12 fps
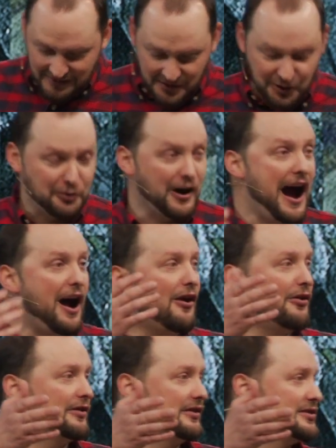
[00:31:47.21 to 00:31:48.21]
the
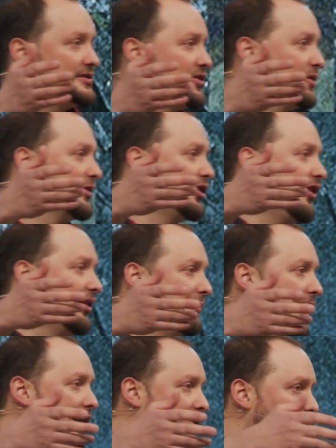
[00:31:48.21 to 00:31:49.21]
crowd at the Sermon on the
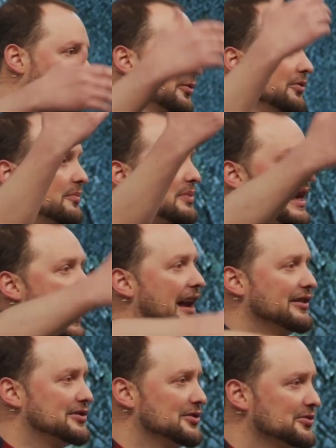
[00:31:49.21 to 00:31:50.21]
Mount through the
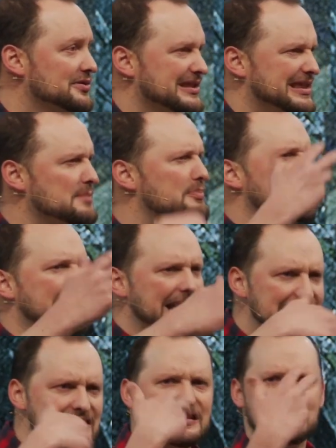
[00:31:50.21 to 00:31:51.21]
Beatitudes as he
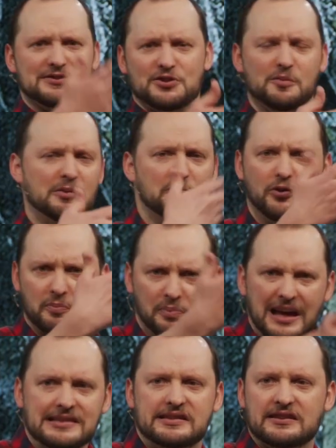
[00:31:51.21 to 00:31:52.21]
begins his sermon with
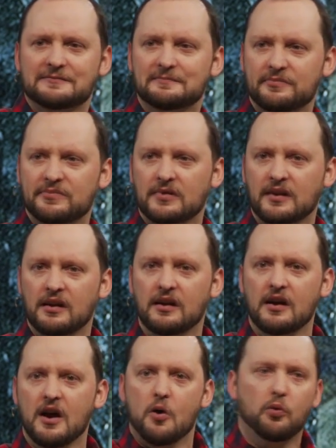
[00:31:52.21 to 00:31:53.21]
blessing.
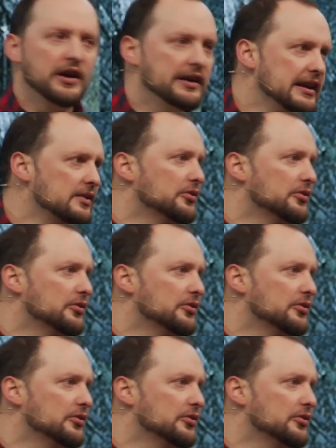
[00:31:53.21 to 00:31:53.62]
When he